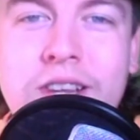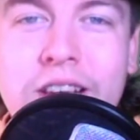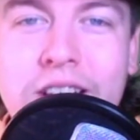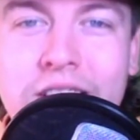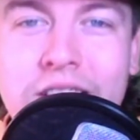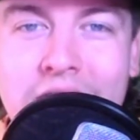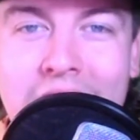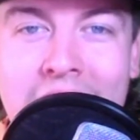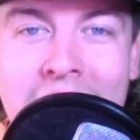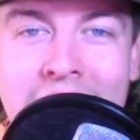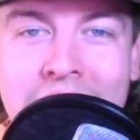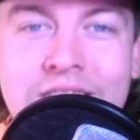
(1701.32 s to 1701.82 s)

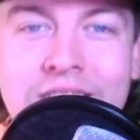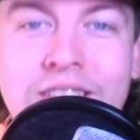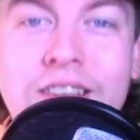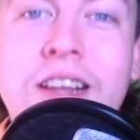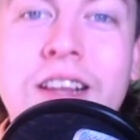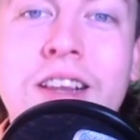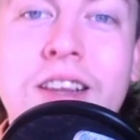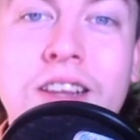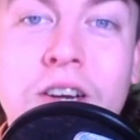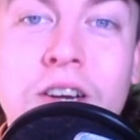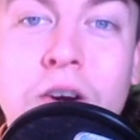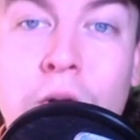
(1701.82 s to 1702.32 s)
could
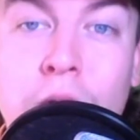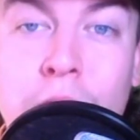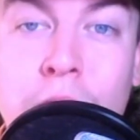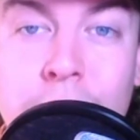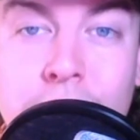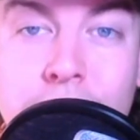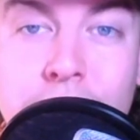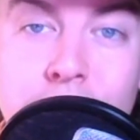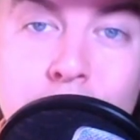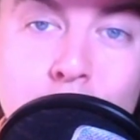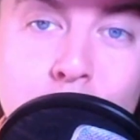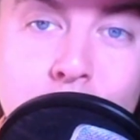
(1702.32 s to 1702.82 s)
accidentally go and
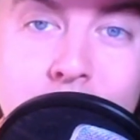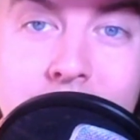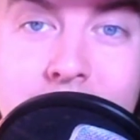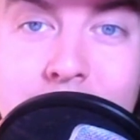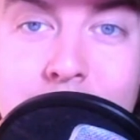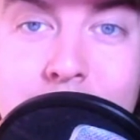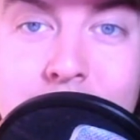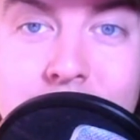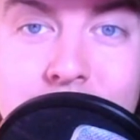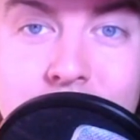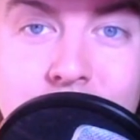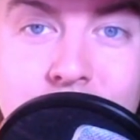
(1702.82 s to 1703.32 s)
win 4
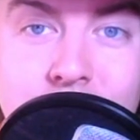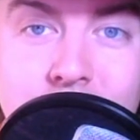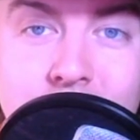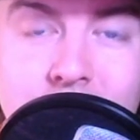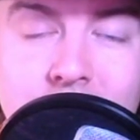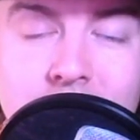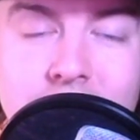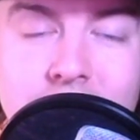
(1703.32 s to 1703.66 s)
games this year.